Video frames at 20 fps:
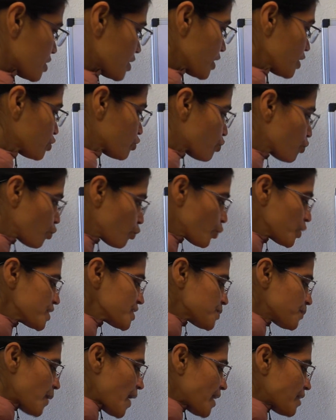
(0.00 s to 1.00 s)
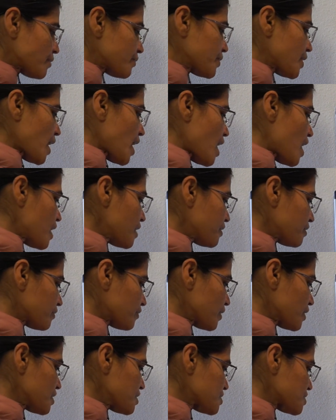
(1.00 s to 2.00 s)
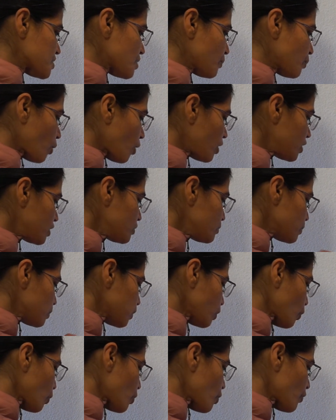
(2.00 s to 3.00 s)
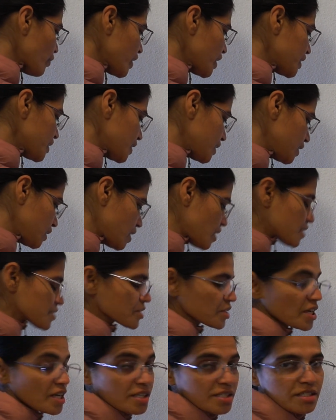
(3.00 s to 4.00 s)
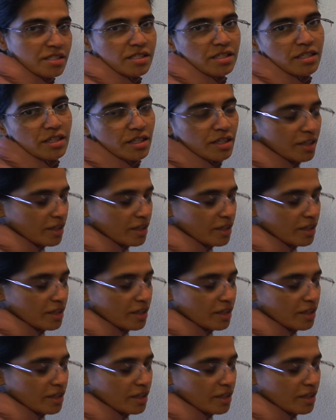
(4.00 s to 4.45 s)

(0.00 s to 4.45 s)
Okay, through which part of the artery is the volume flow rate largest?